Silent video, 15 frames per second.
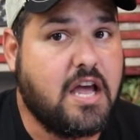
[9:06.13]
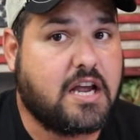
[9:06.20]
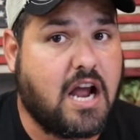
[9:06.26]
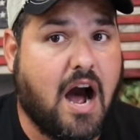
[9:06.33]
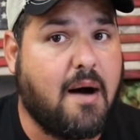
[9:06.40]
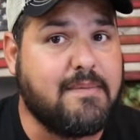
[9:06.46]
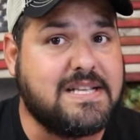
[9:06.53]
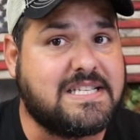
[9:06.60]

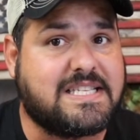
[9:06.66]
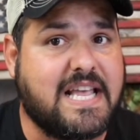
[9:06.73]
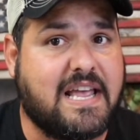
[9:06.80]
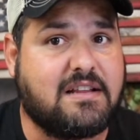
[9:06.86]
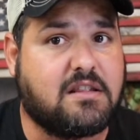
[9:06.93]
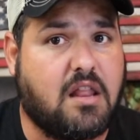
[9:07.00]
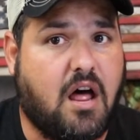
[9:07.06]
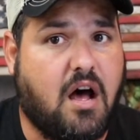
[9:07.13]
common
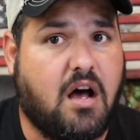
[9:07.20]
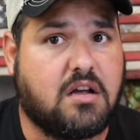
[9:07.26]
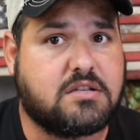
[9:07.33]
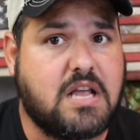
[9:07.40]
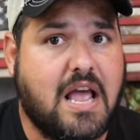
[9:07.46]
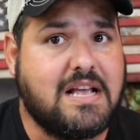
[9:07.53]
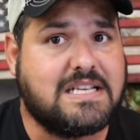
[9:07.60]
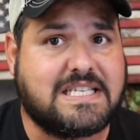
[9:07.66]
sense laws
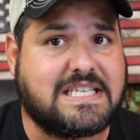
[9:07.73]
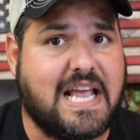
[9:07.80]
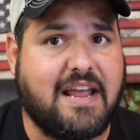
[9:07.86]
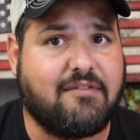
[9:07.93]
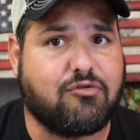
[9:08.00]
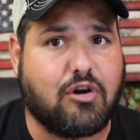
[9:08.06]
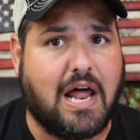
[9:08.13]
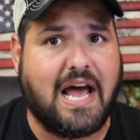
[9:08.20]

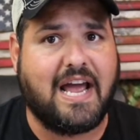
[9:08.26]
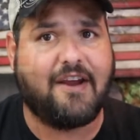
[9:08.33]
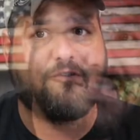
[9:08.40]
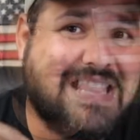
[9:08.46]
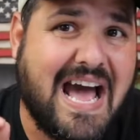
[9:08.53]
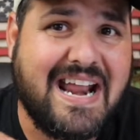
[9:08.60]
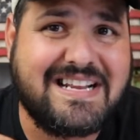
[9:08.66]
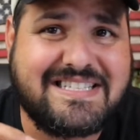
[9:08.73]
save life.
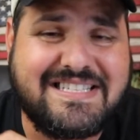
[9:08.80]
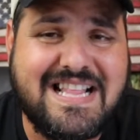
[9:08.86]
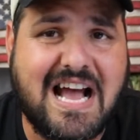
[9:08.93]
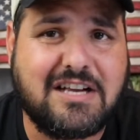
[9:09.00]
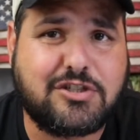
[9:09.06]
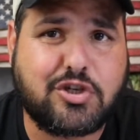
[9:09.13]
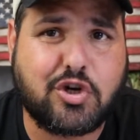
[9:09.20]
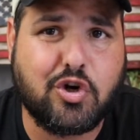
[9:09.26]
That is
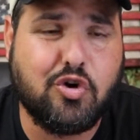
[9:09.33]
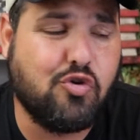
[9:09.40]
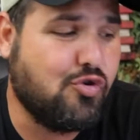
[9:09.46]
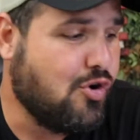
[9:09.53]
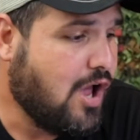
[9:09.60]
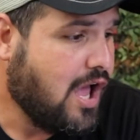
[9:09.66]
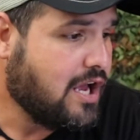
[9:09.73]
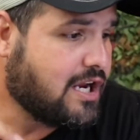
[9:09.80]
not true.